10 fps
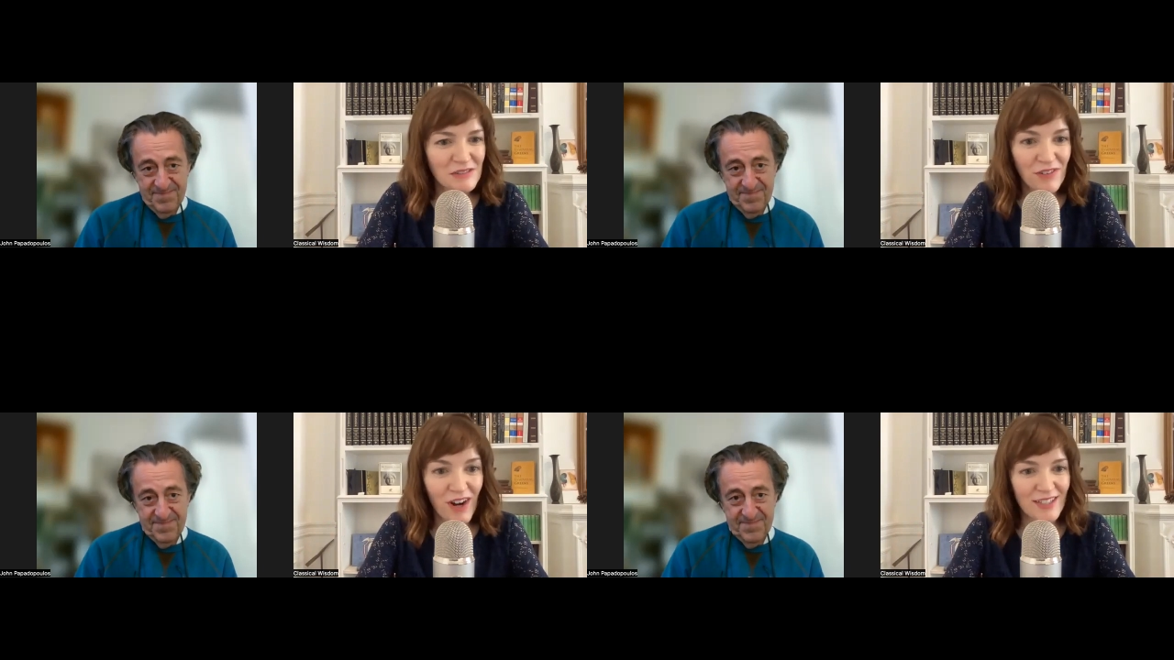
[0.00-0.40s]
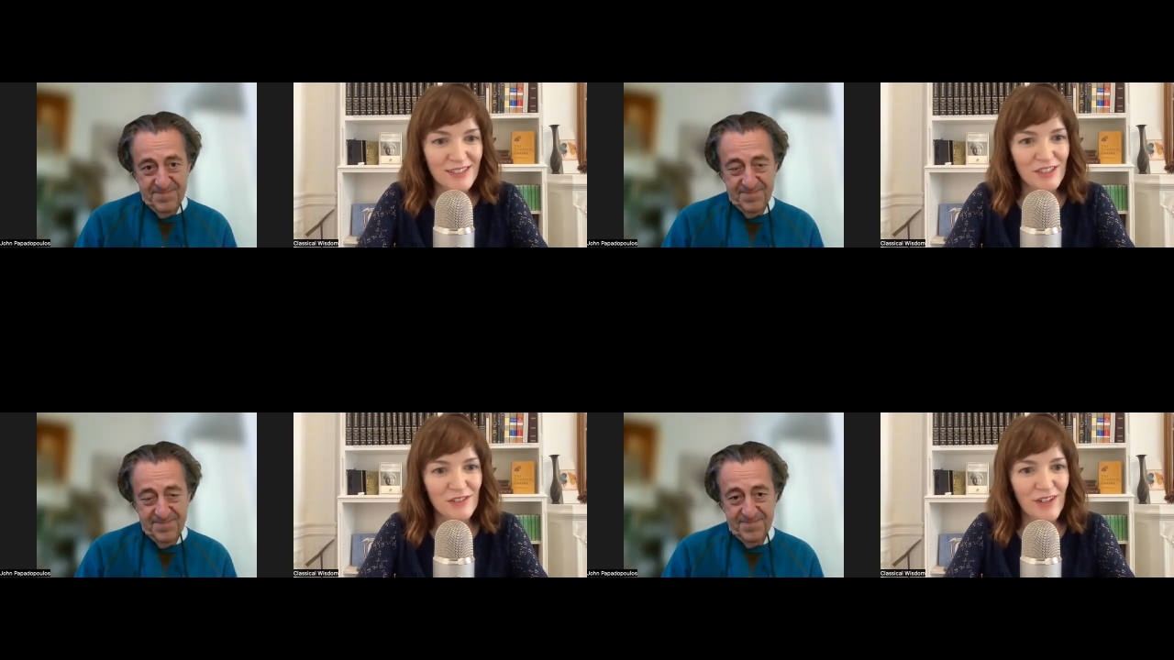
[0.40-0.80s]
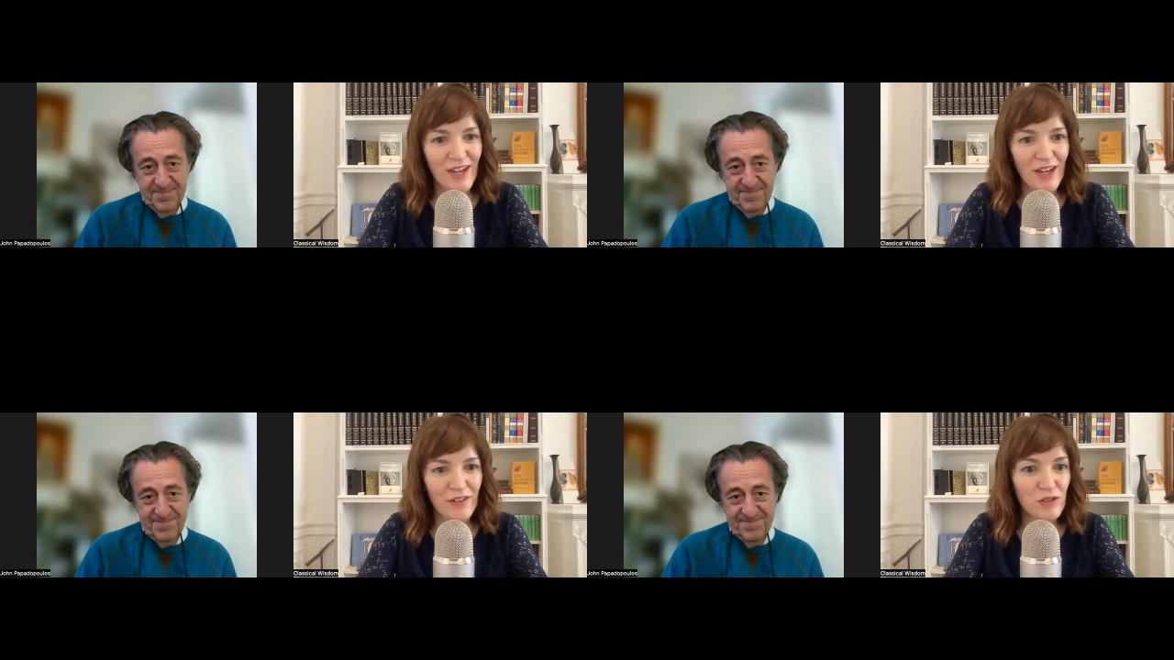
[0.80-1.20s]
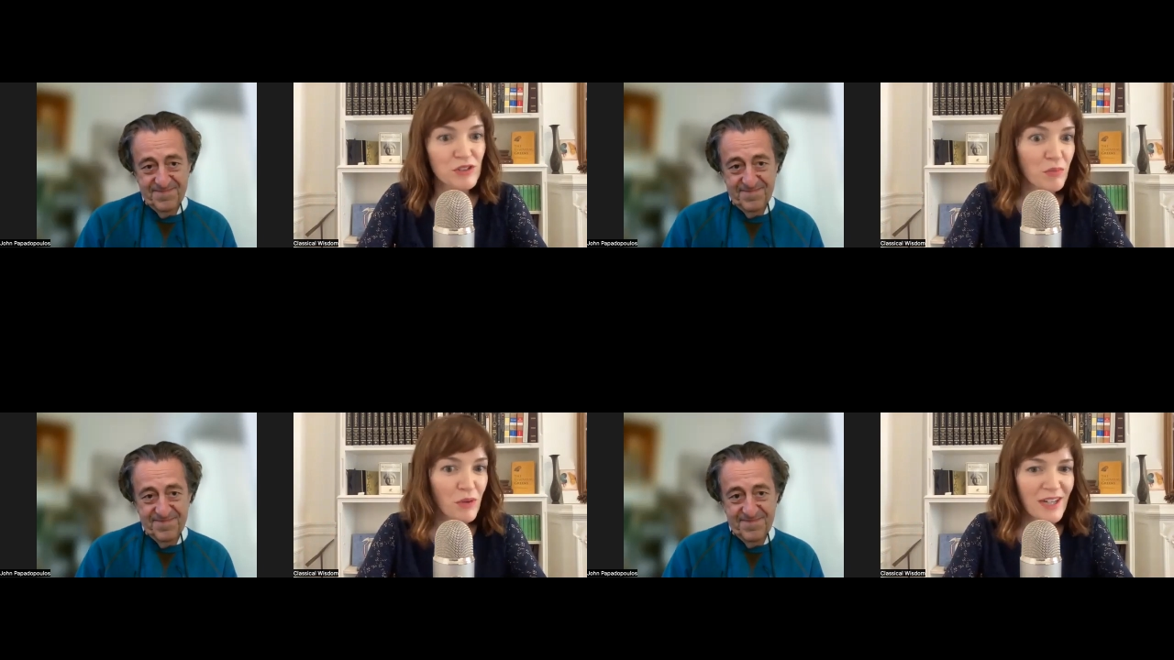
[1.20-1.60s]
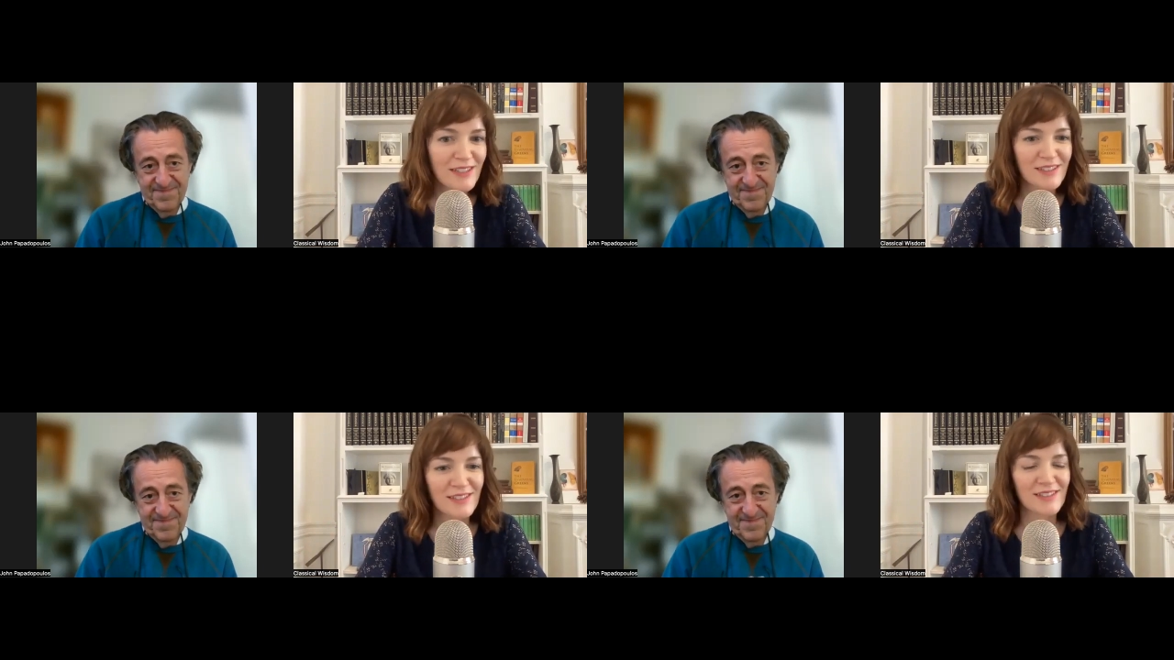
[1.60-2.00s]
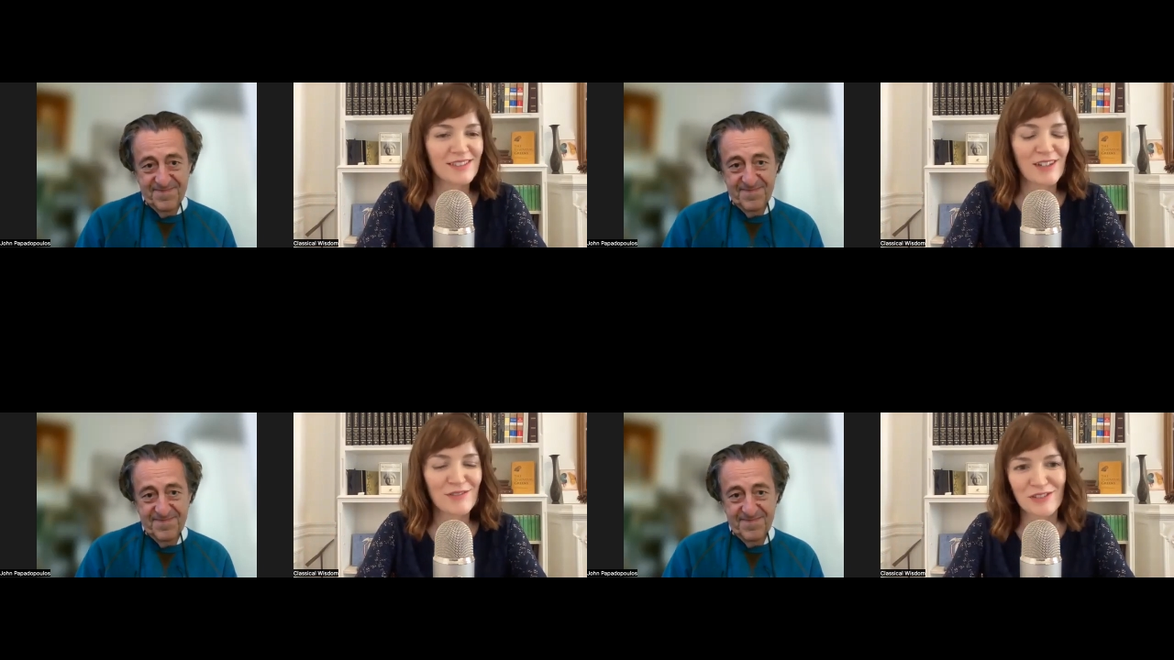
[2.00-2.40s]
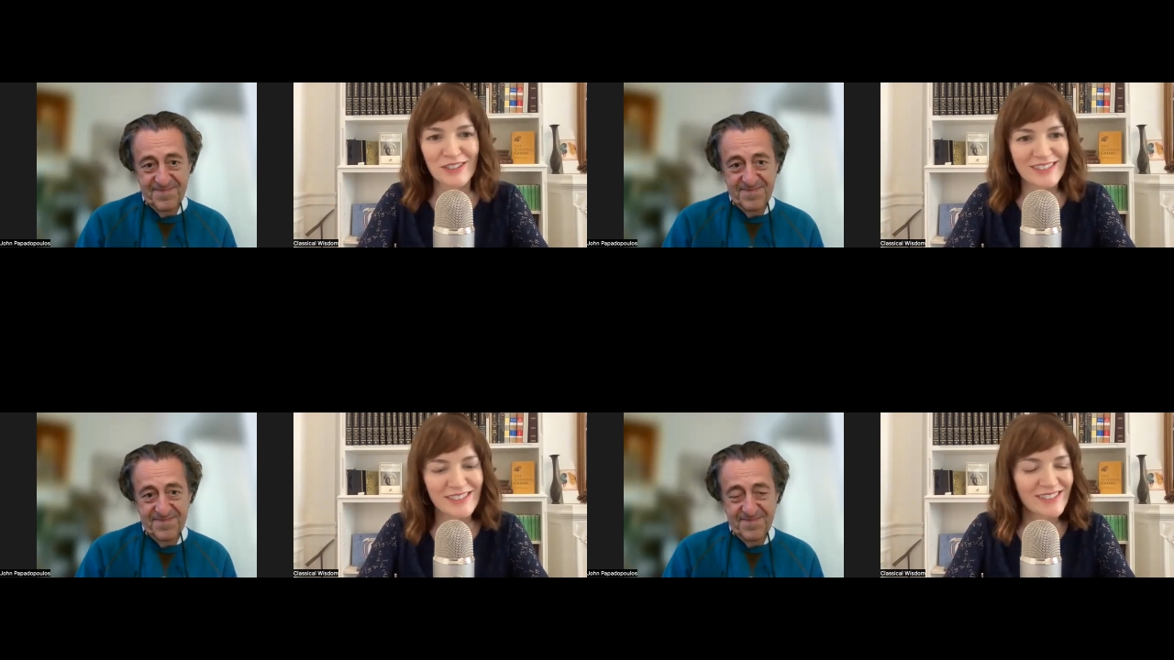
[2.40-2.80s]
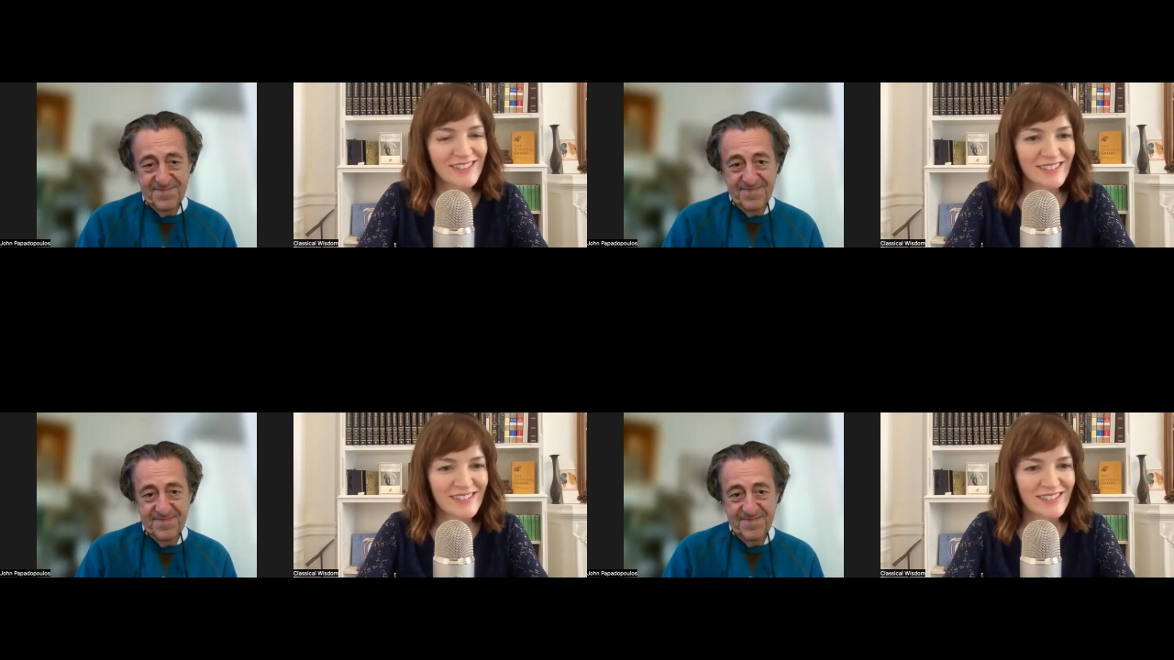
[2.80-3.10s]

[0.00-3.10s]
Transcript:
Speaker 1: finds that you've had or surprising discoveries?